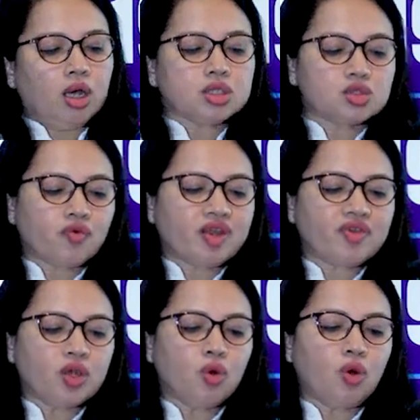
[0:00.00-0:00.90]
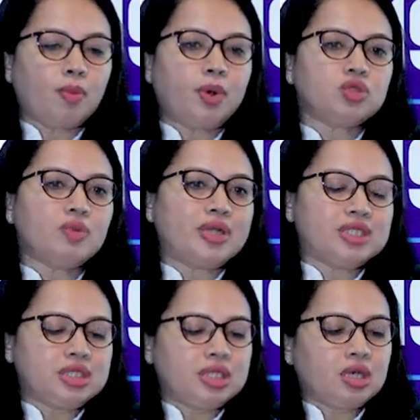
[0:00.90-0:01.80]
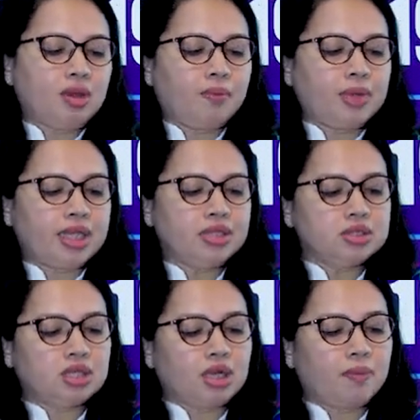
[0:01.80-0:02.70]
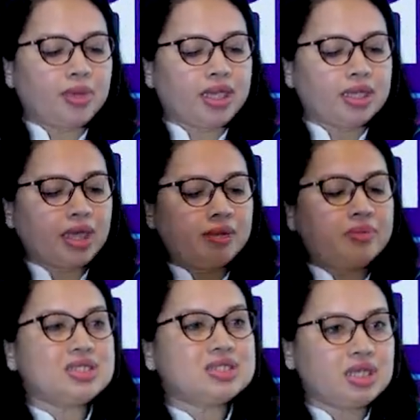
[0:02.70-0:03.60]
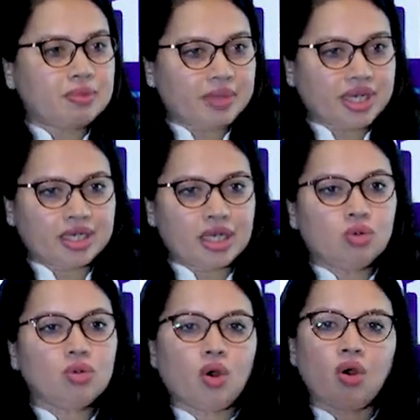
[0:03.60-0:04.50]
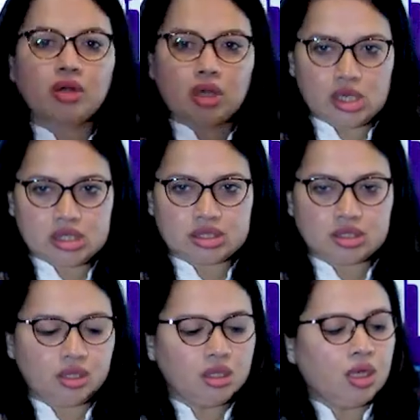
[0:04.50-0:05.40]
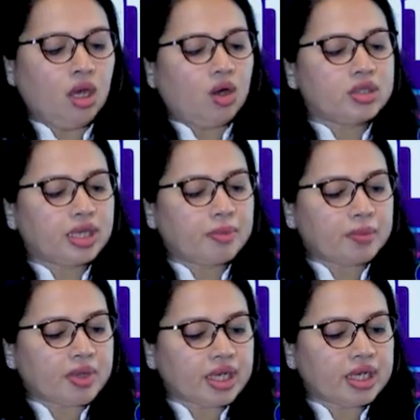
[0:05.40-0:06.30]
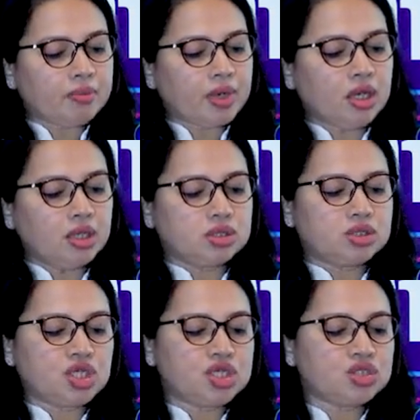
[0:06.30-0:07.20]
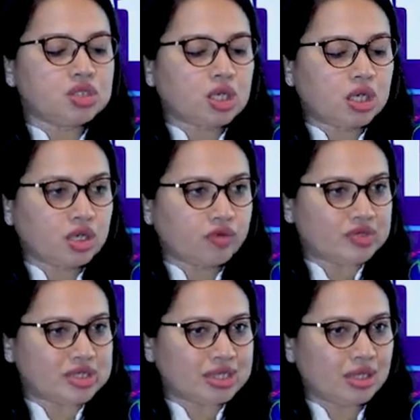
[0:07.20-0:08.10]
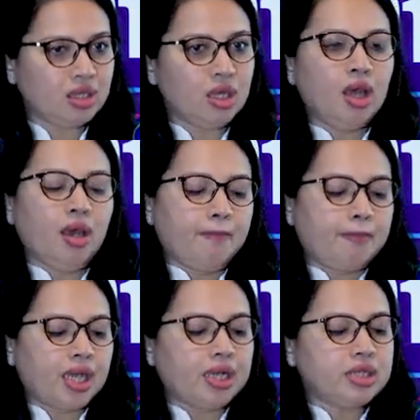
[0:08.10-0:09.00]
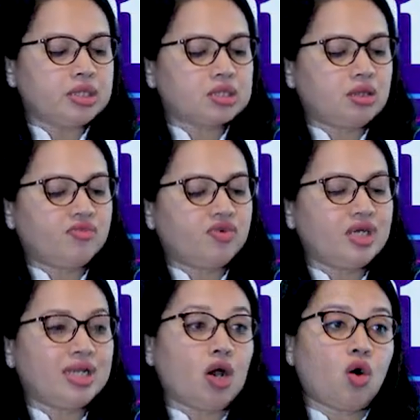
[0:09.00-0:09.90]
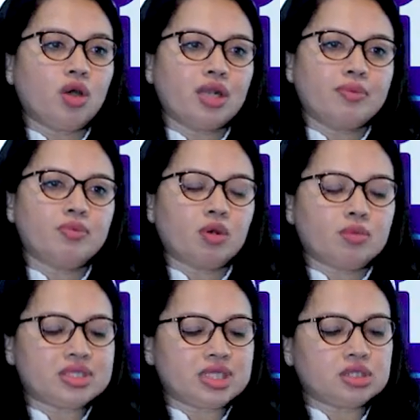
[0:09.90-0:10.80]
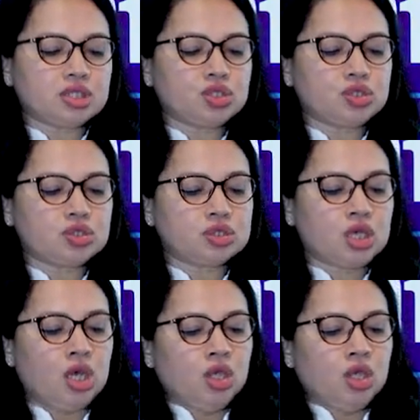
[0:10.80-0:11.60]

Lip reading: So when we go about the presenting complaint, the complaint can be skin breakdown or ulcer. There may be edema, change in color of the skin, pain, discomfort, or abnormal sensations.